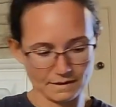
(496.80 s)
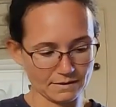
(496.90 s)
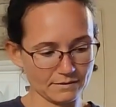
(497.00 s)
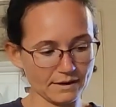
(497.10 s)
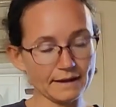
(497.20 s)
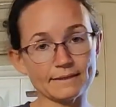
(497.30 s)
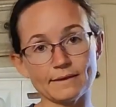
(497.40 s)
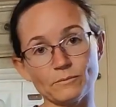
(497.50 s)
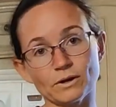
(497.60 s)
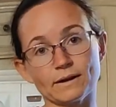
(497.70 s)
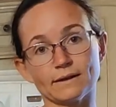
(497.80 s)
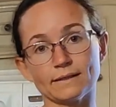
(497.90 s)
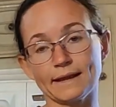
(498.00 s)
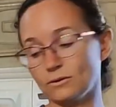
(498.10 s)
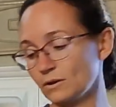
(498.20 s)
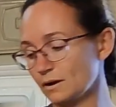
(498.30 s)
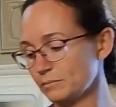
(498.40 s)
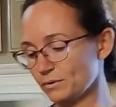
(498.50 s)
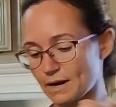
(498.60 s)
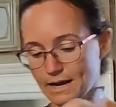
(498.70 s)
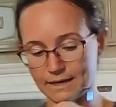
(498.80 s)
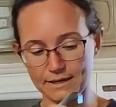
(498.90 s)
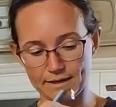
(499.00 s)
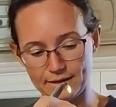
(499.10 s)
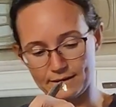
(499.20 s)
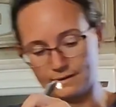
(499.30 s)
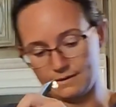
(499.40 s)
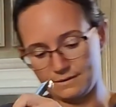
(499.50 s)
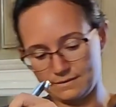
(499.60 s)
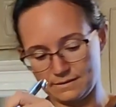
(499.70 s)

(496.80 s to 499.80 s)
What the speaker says: Alright, and then we're going to ladle our brine in.